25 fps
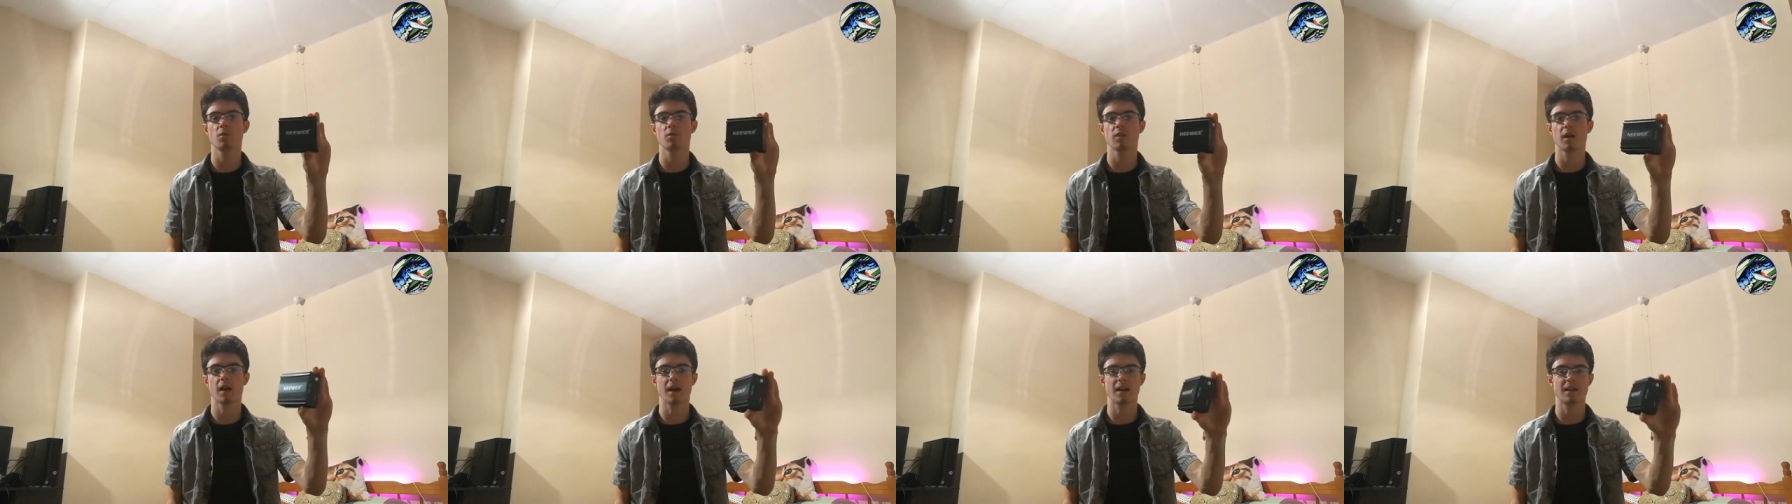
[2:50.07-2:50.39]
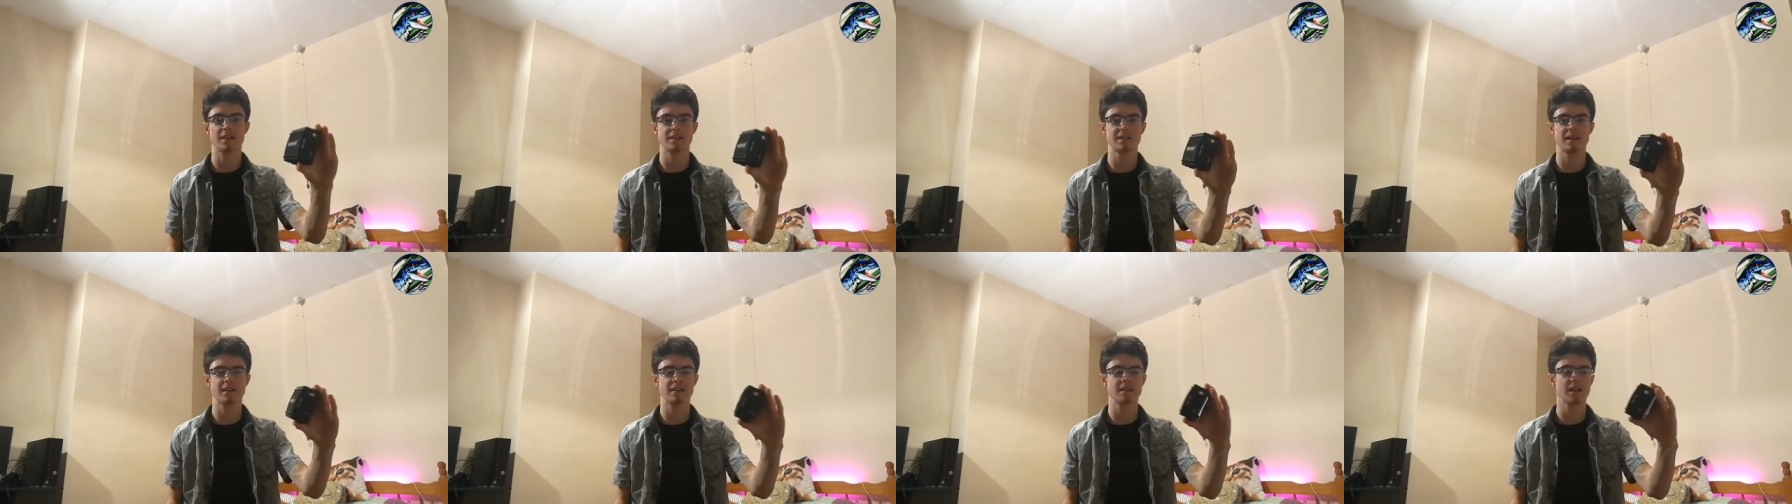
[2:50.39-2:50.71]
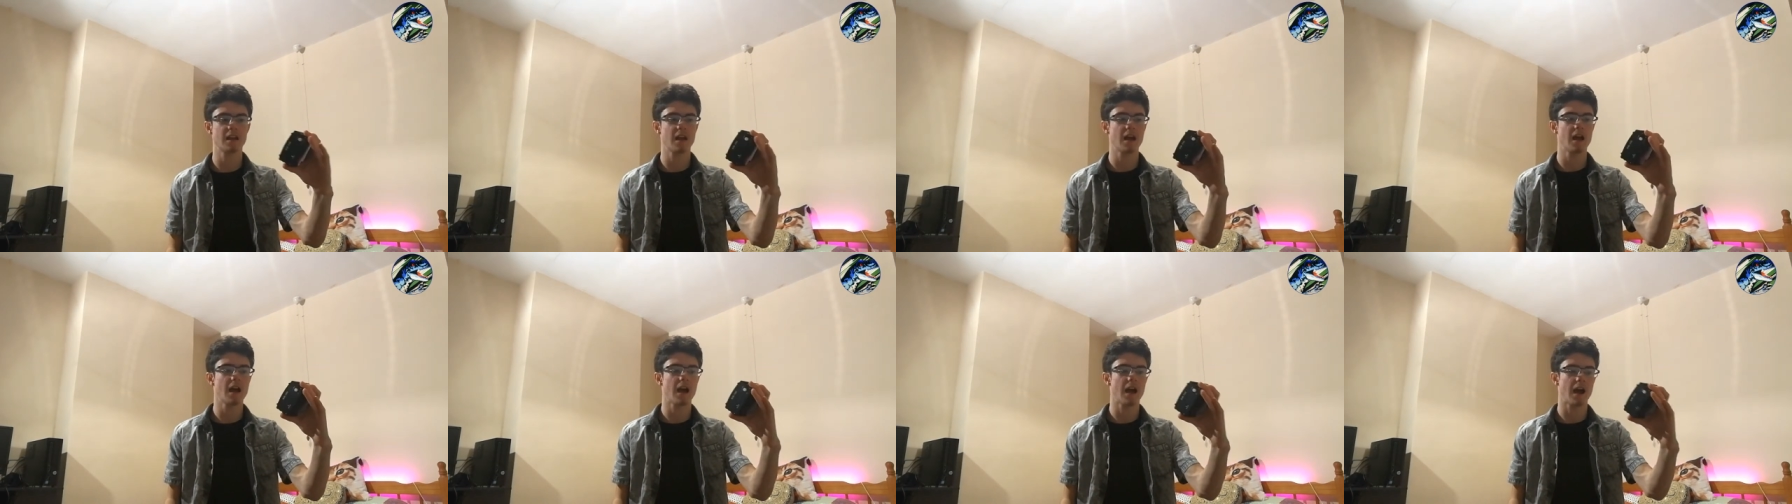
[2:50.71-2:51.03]
that I did
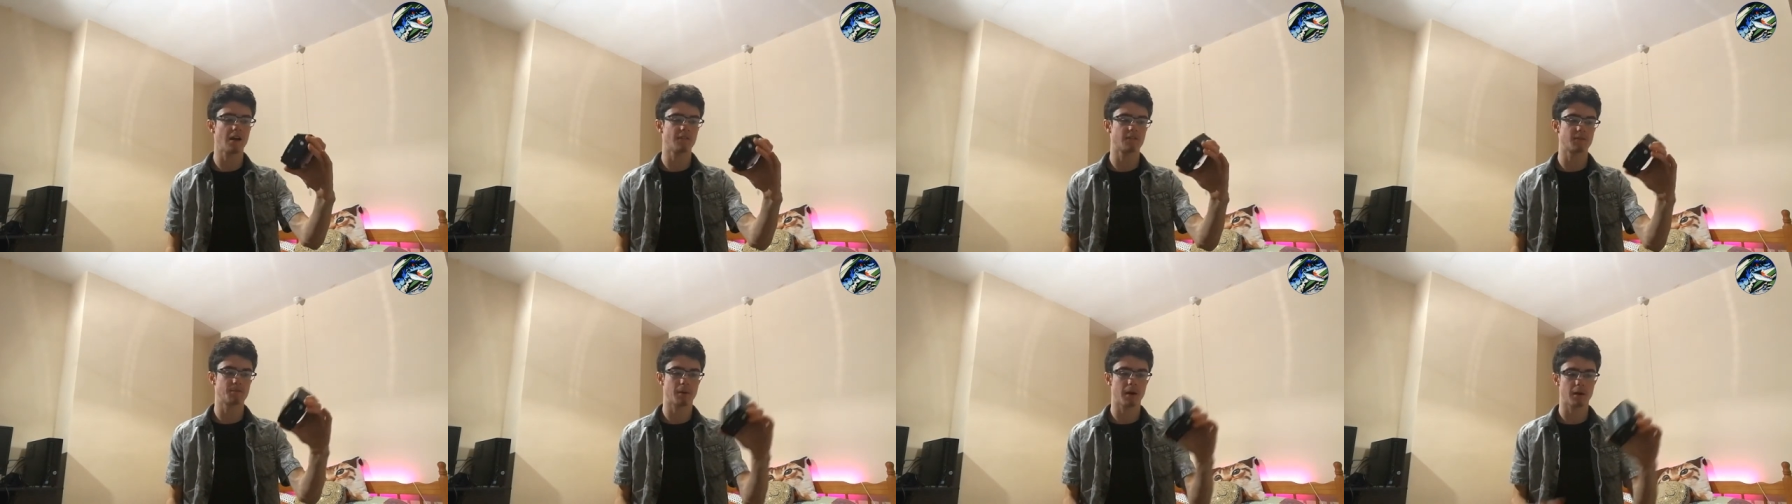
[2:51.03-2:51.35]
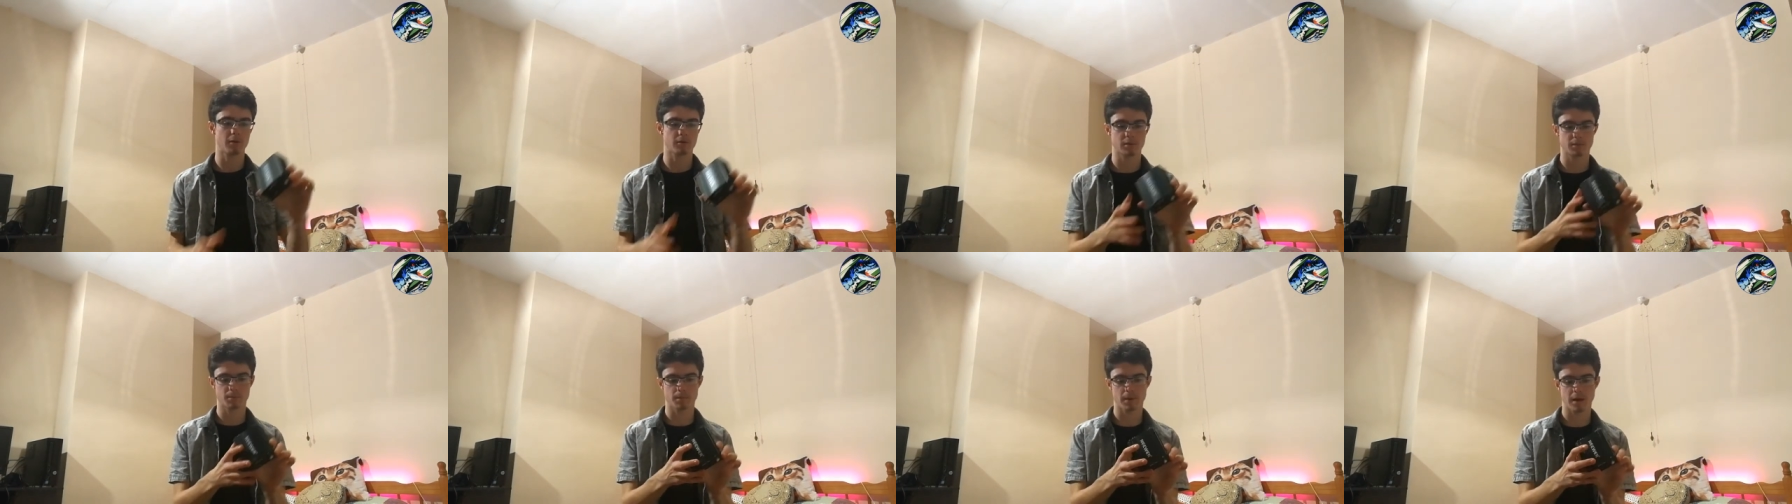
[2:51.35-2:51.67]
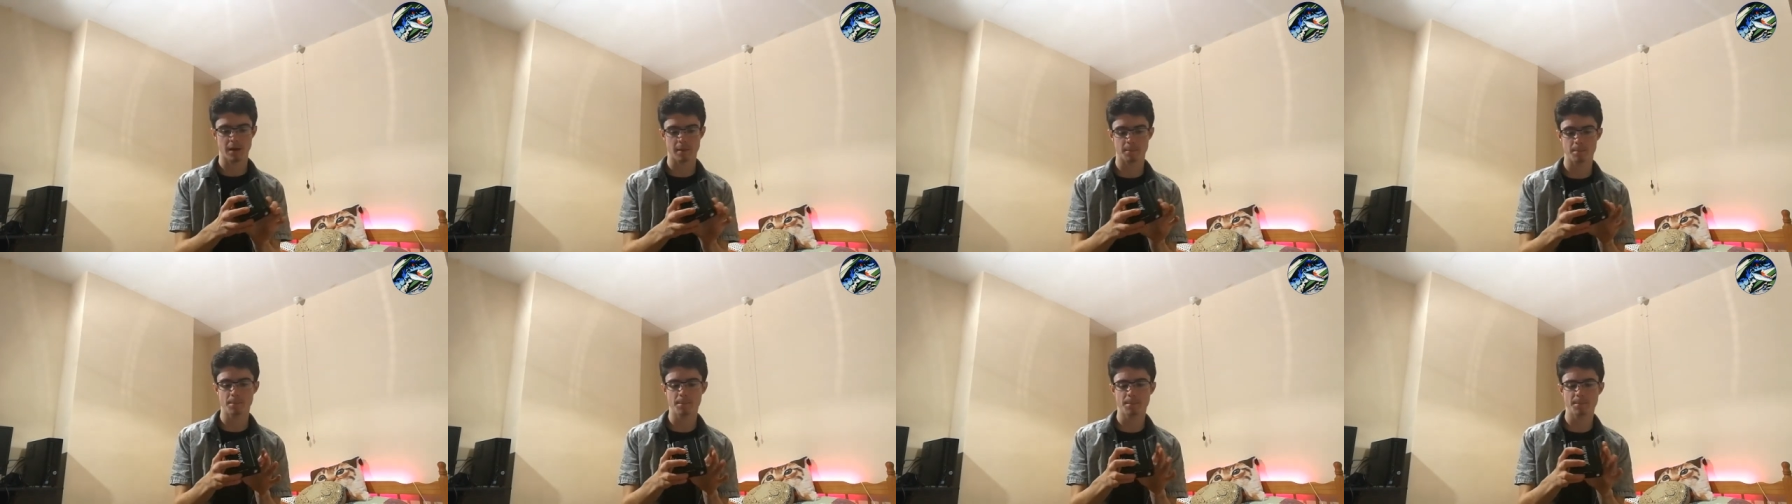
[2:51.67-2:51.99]
have a power supply,